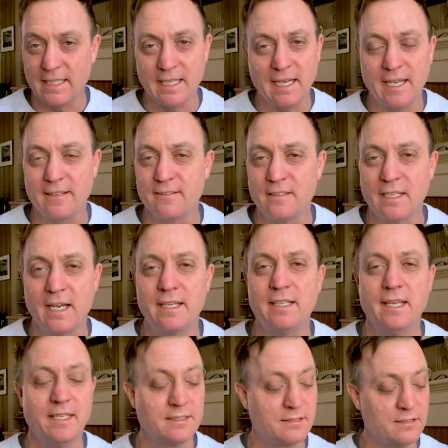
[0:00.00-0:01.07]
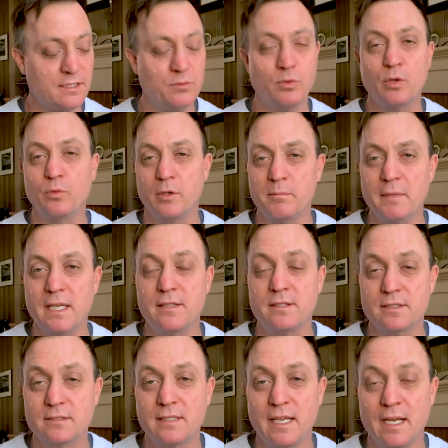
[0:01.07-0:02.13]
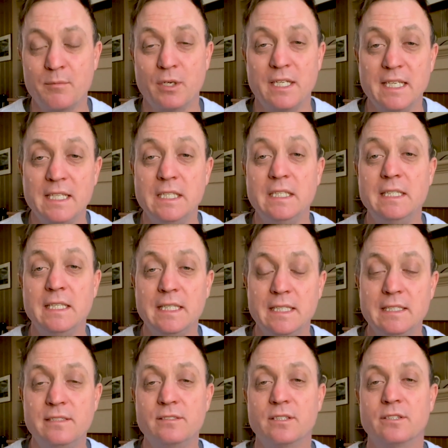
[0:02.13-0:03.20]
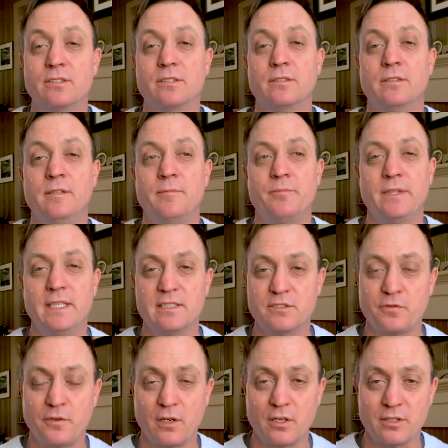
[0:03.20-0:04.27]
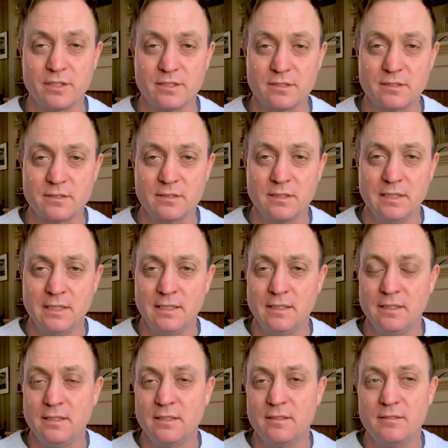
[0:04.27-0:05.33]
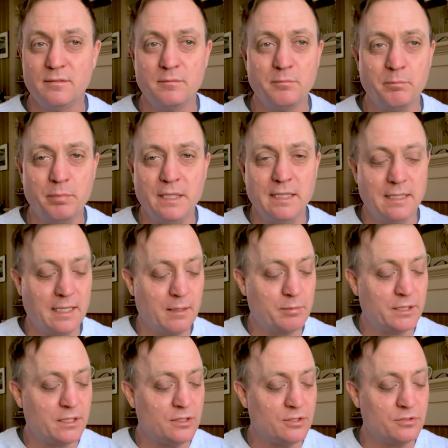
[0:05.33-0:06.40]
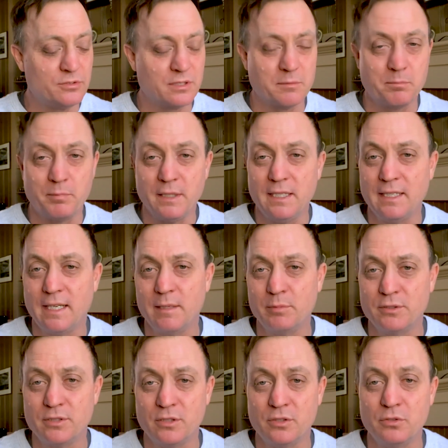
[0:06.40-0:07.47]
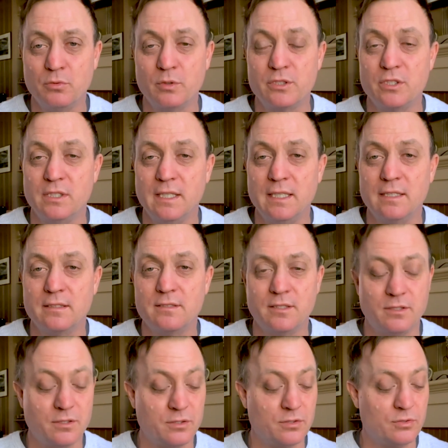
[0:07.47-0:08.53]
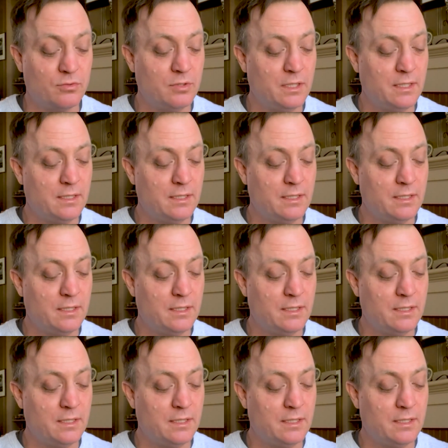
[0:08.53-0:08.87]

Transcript: I can't see what would make this camera any easier as far as being able to use it, being able to do what you need it to do.